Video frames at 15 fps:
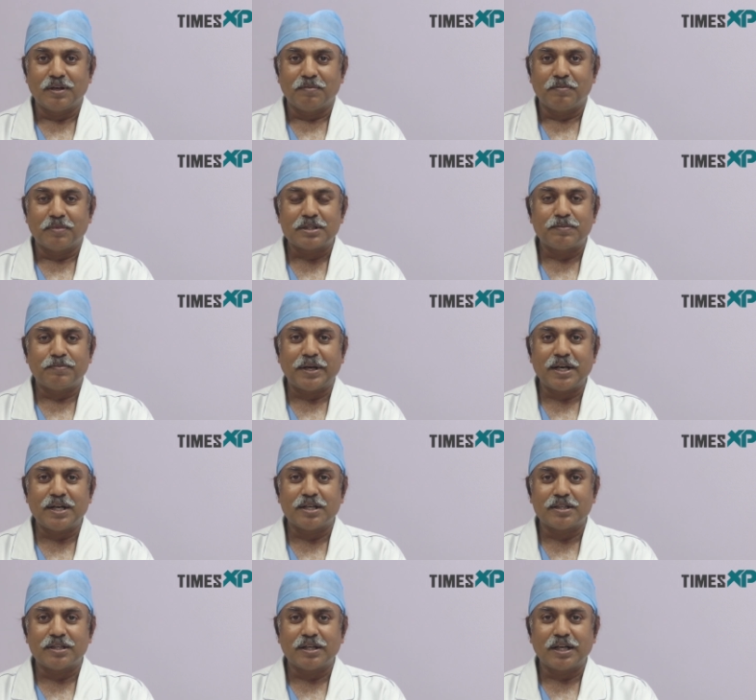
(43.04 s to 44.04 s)
Because the brain
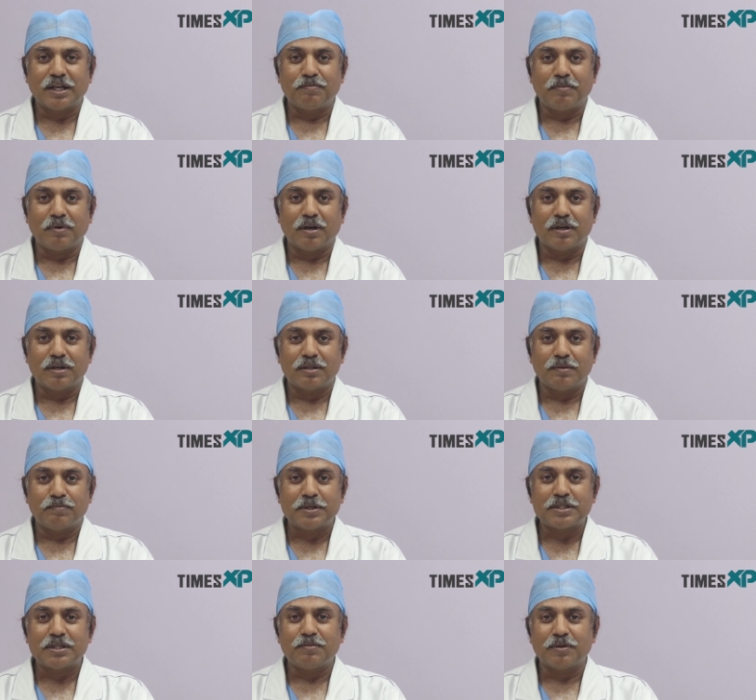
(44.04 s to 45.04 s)
does not get blood, the
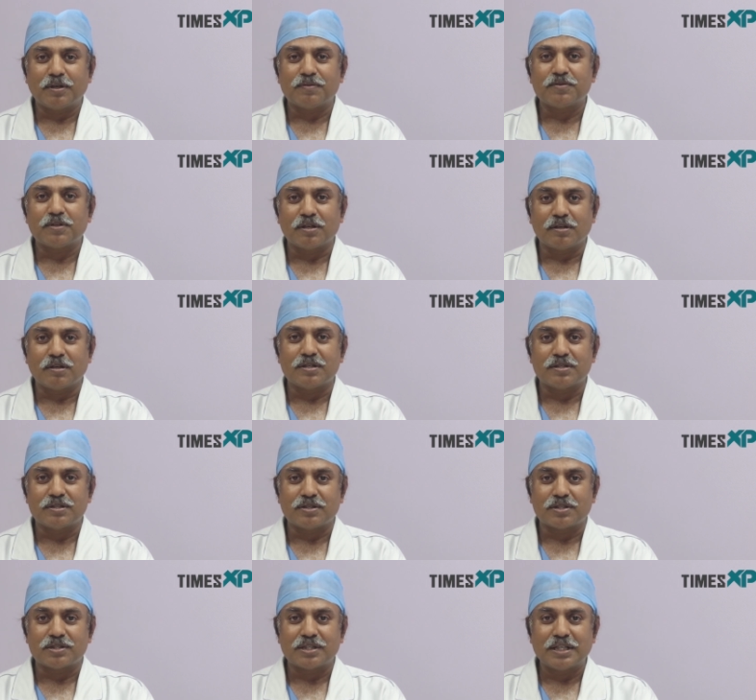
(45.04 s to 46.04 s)
patient becomes
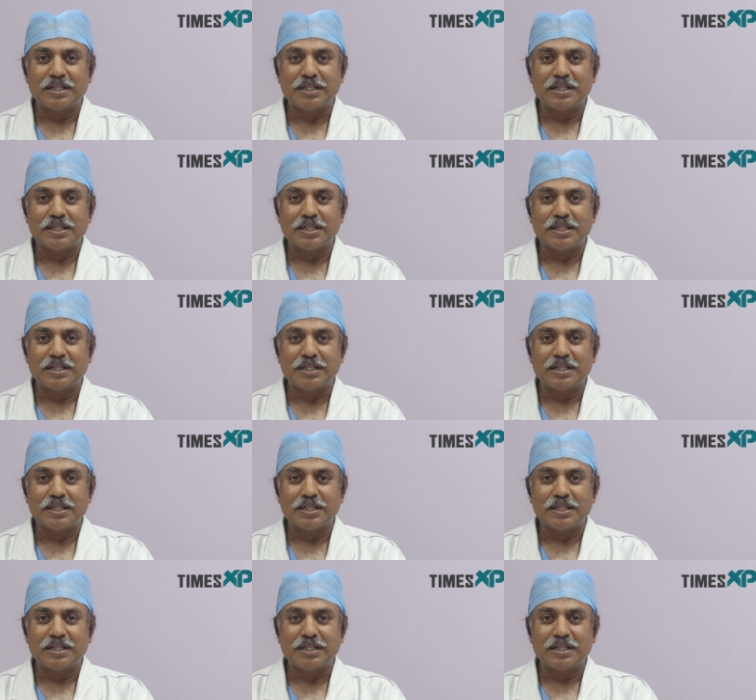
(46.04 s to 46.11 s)
unconscious